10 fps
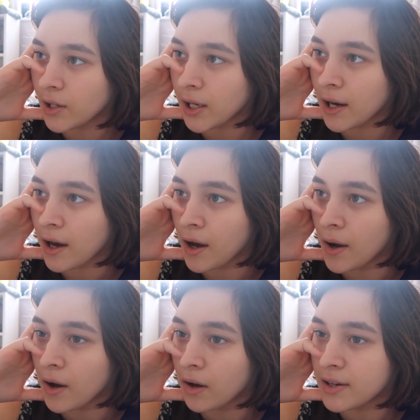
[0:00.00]
looking at
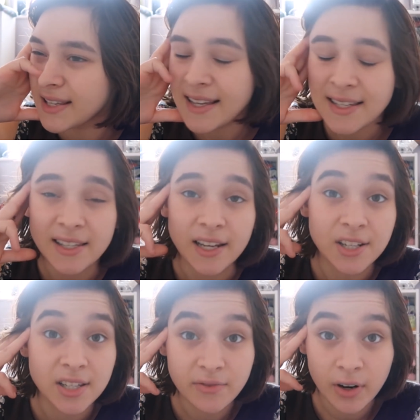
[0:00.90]
her because, as I said,
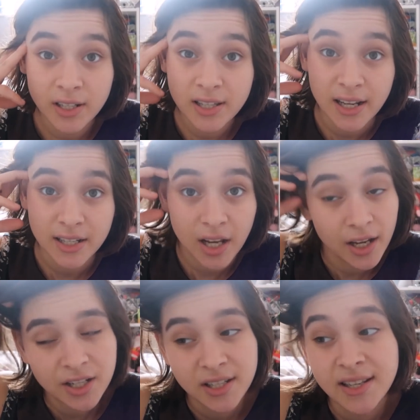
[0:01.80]
she's the runt of the
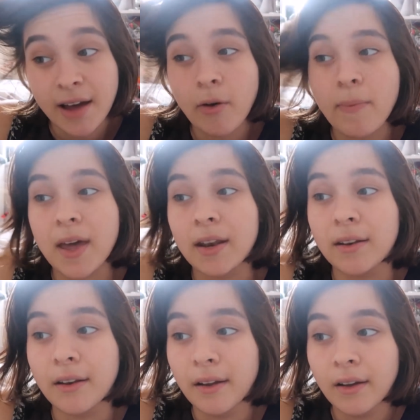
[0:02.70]
litter. She's never
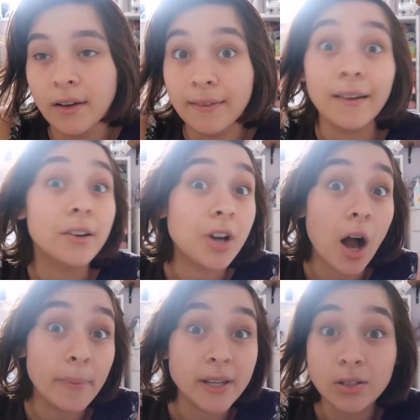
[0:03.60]
been the
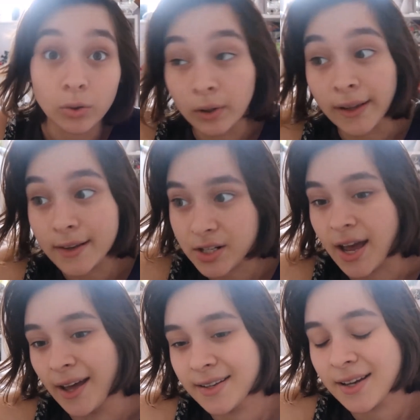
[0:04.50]
sharpest tool in the
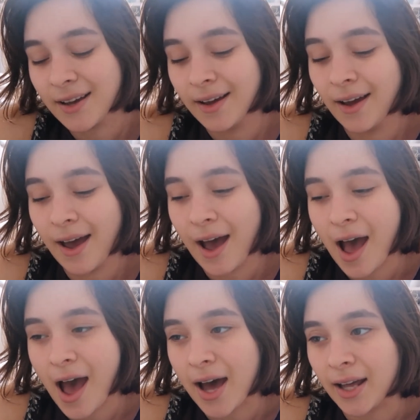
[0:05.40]
shed,
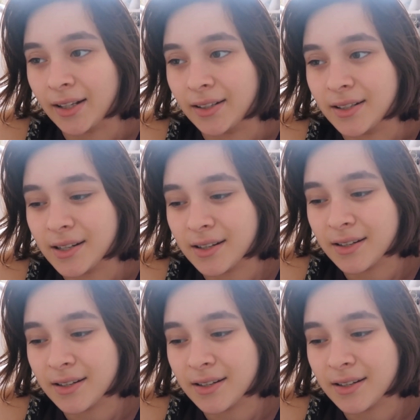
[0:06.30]
and